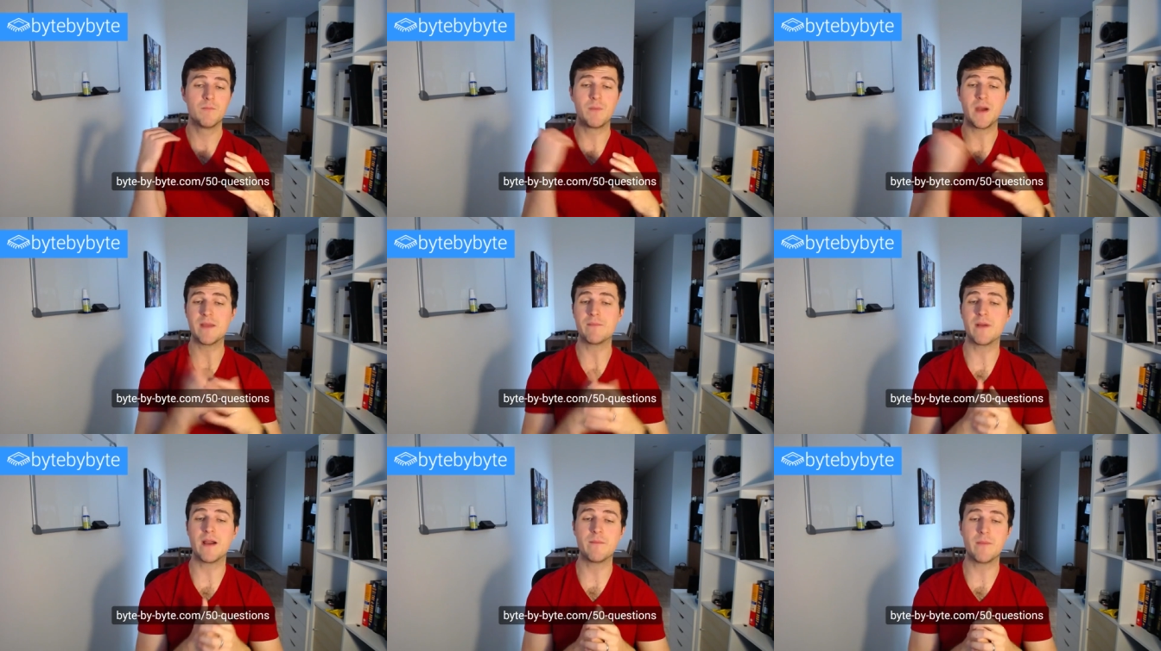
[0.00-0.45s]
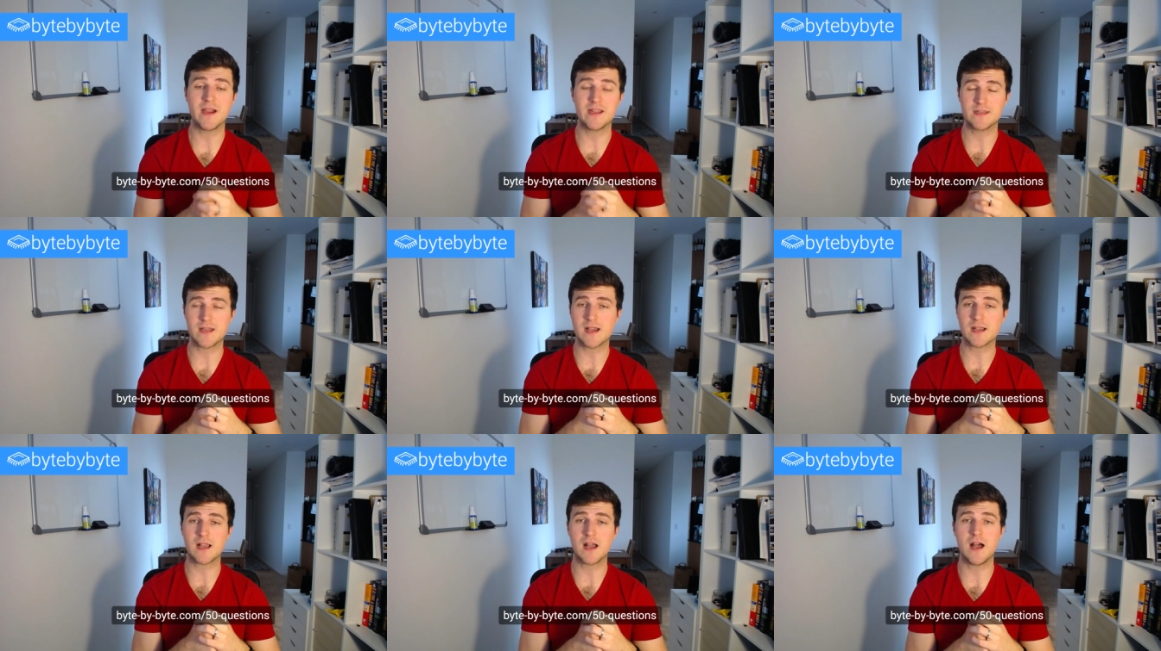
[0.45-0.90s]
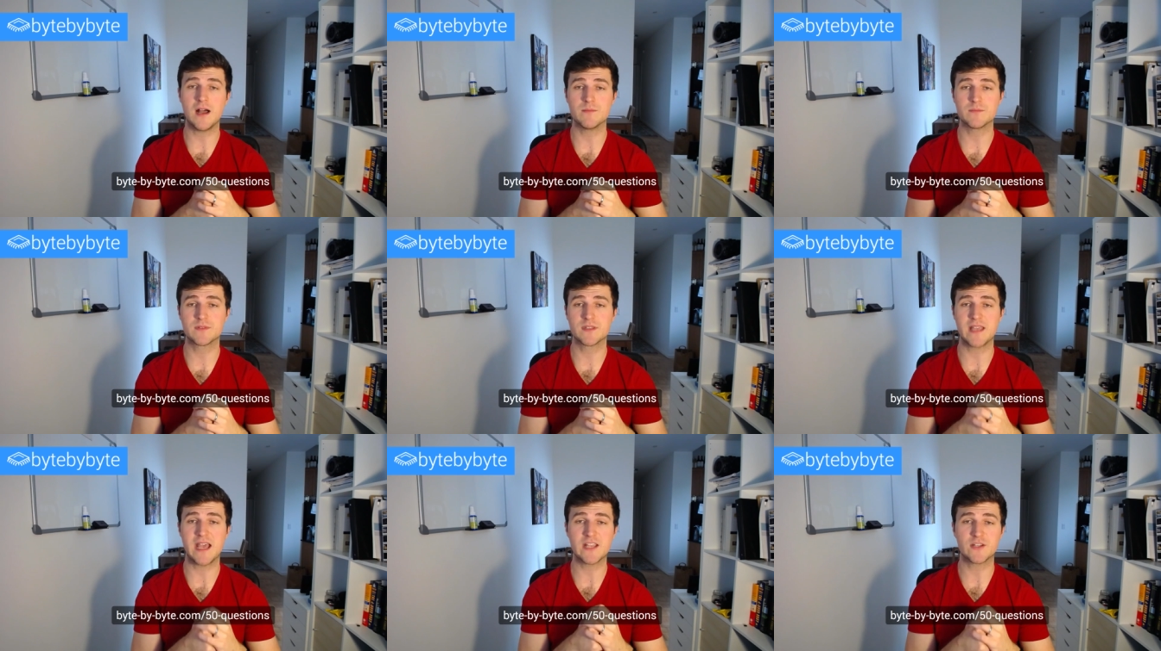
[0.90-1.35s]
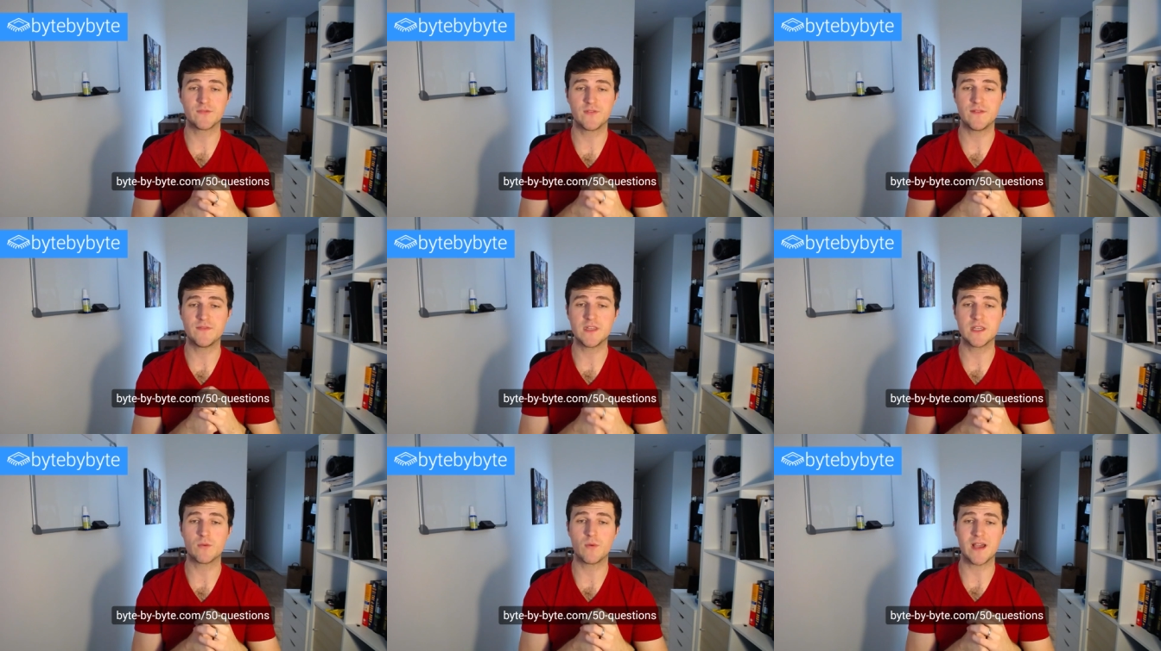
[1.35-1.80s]
bytebybytecom slash
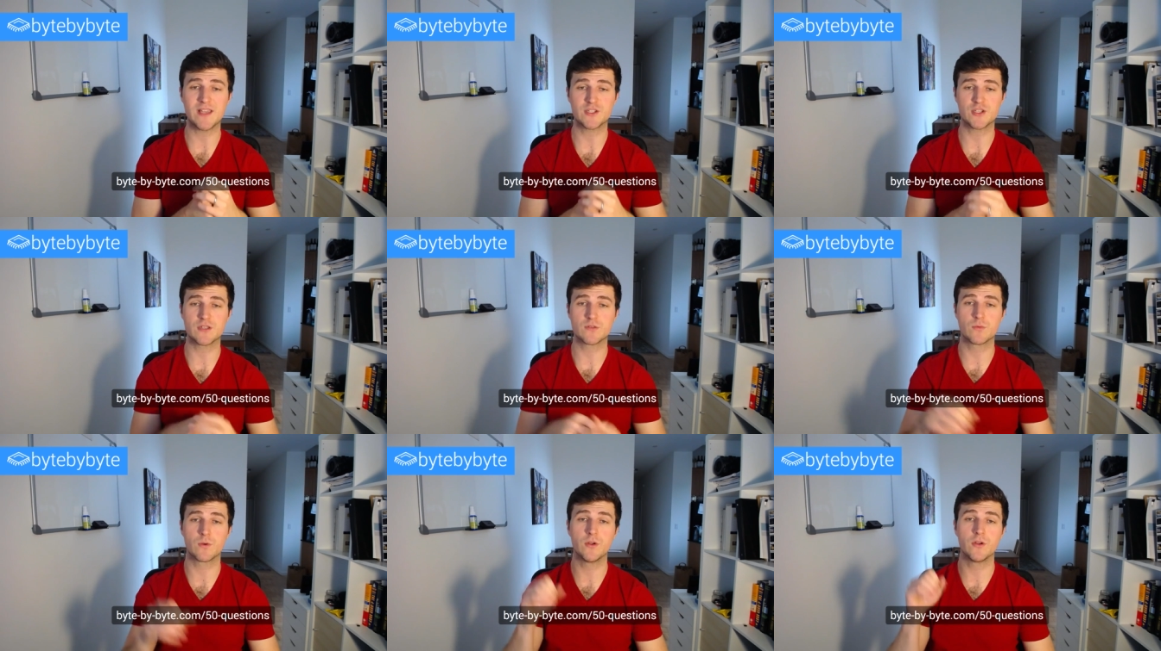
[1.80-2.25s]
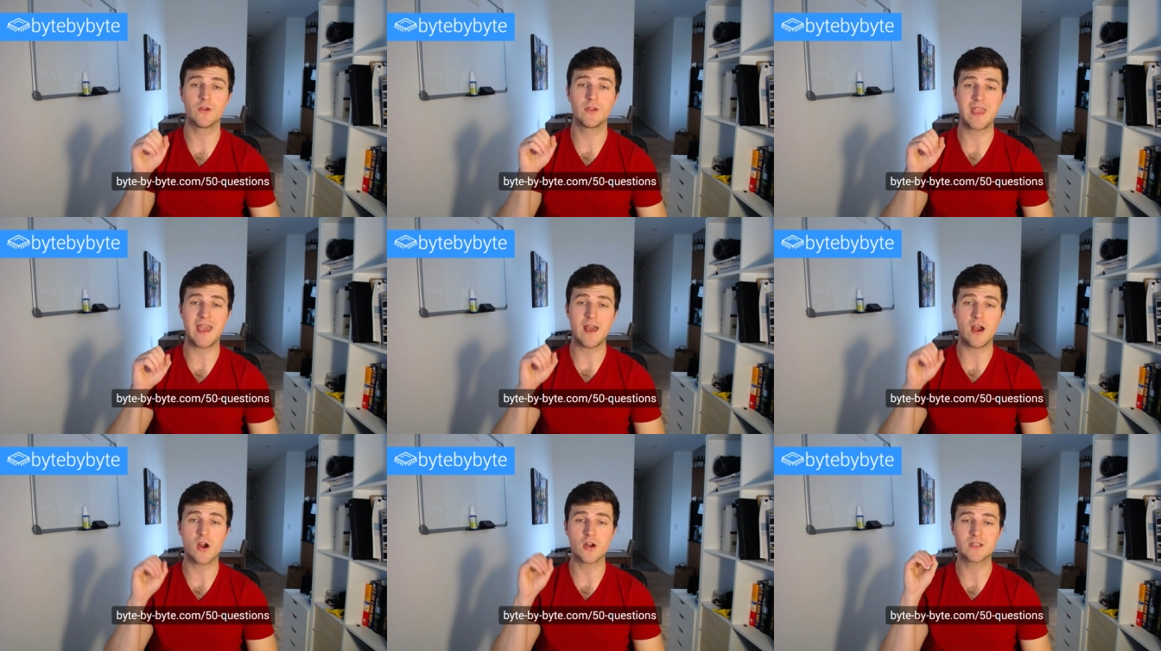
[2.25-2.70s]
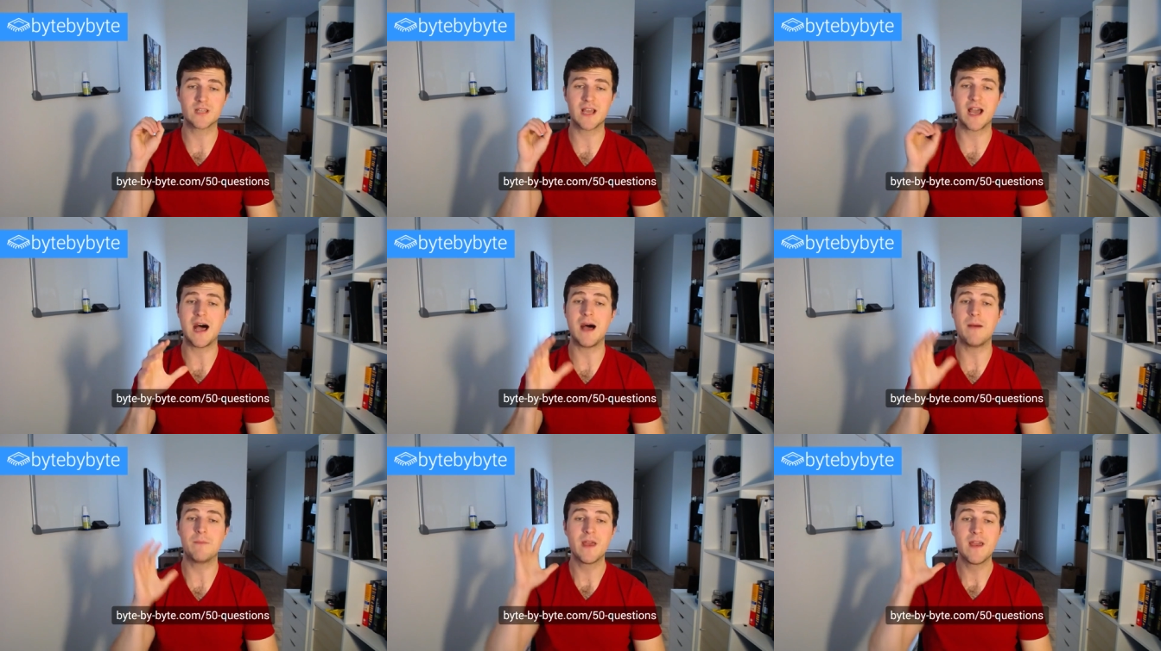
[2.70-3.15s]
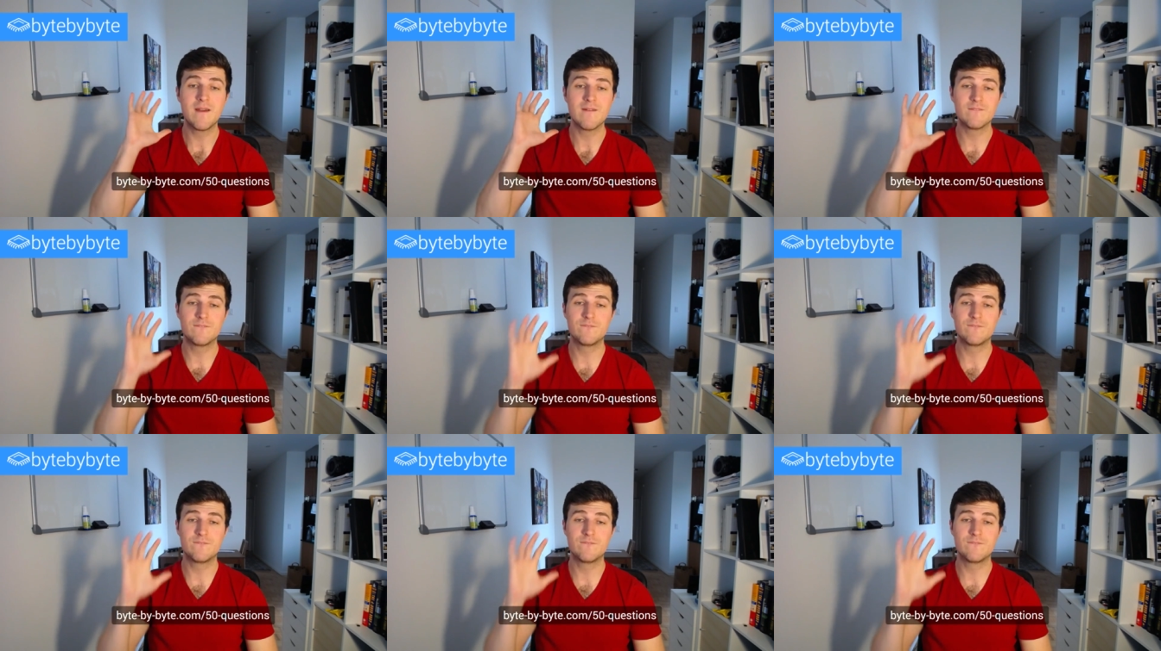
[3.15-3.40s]
50 questions, where you'll get our top